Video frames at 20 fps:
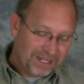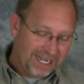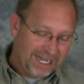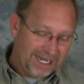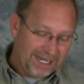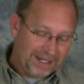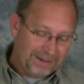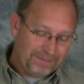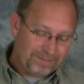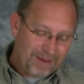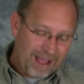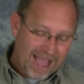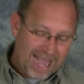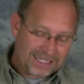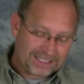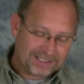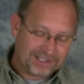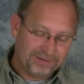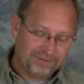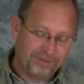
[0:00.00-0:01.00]

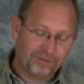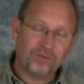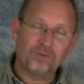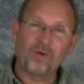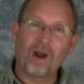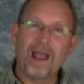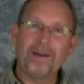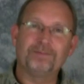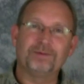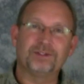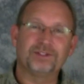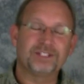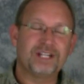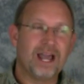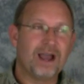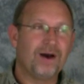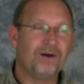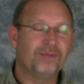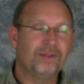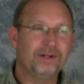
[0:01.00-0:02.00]
Packs of raptors.
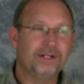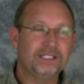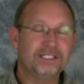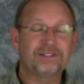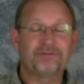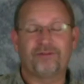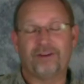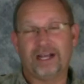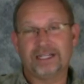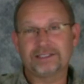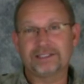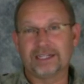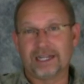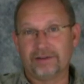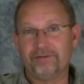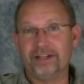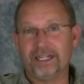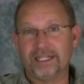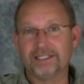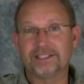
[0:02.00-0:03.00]
Now, there is fossil
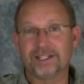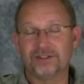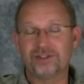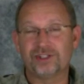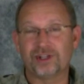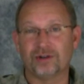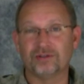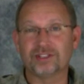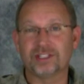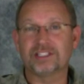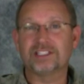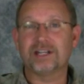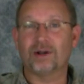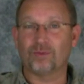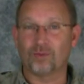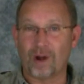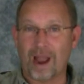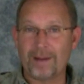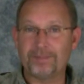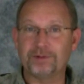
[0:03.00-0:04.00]
evidence that shows us
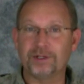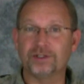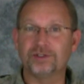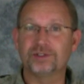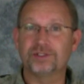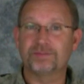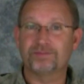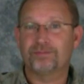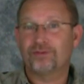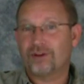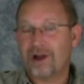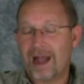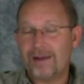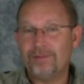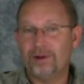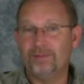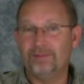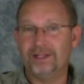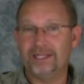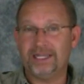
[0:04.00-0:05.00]
that raptors
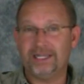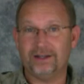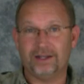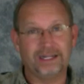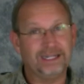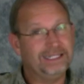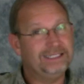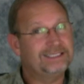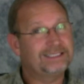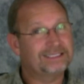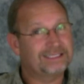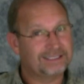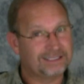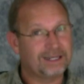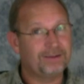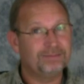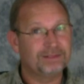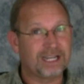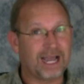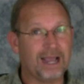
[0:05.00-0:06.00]
probably, at least
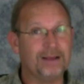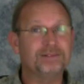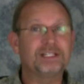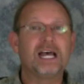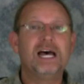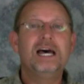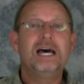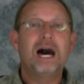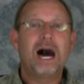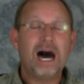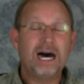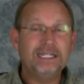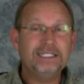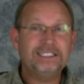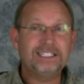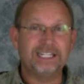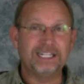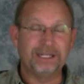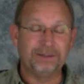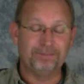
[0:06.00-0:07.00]
sometimes,
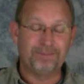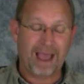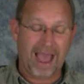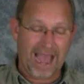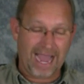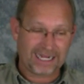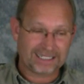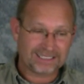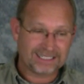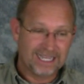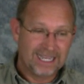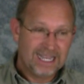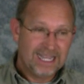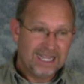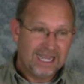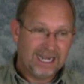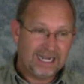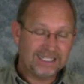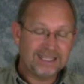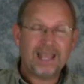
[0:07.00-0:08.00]
hunted in packs.
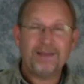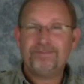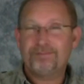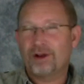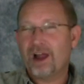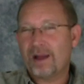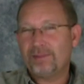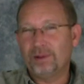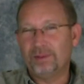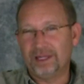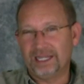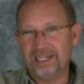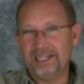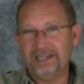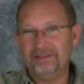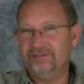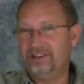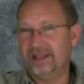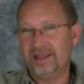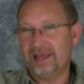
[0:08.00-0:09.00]
They probably
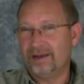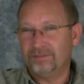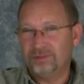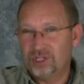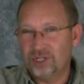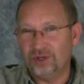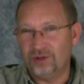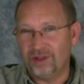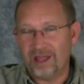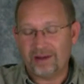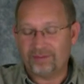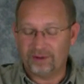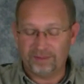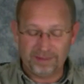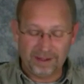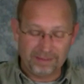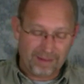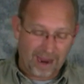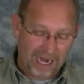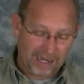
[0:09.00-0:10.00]
lived in them too. That
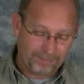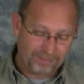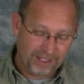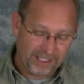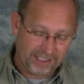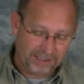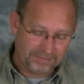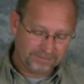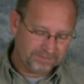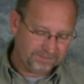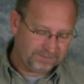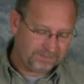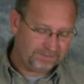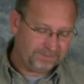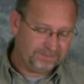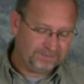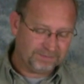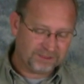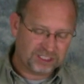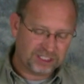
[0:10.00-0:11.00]
would be my opinion.
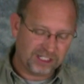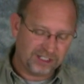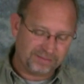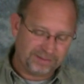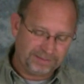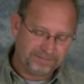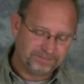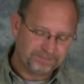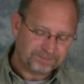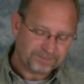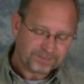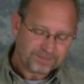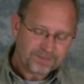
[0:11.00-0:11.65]
Excuse me.